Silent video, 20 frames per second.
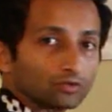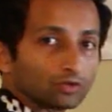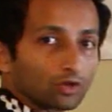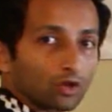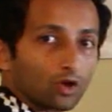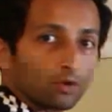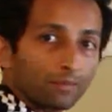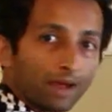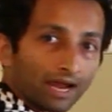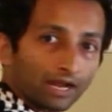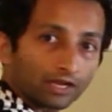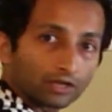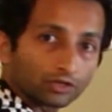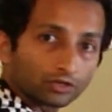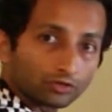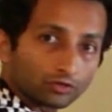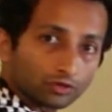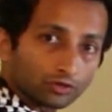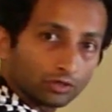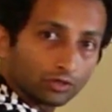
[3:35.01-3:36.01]
low back
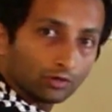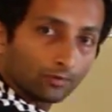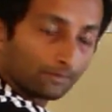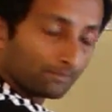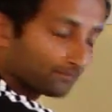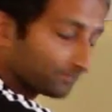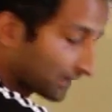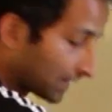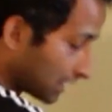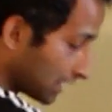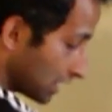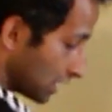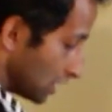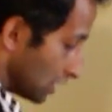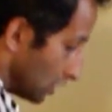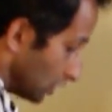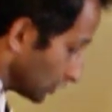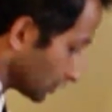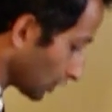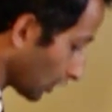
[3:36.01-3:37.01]
issues too.
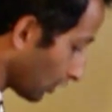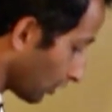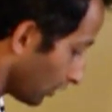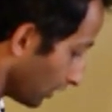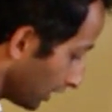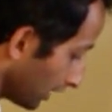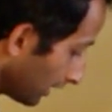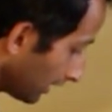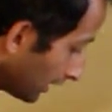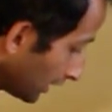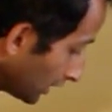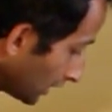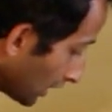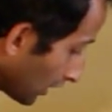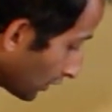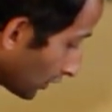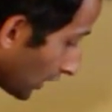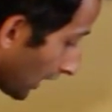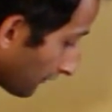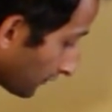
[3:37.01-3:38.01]
So,
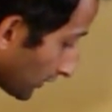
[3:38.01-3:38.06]
you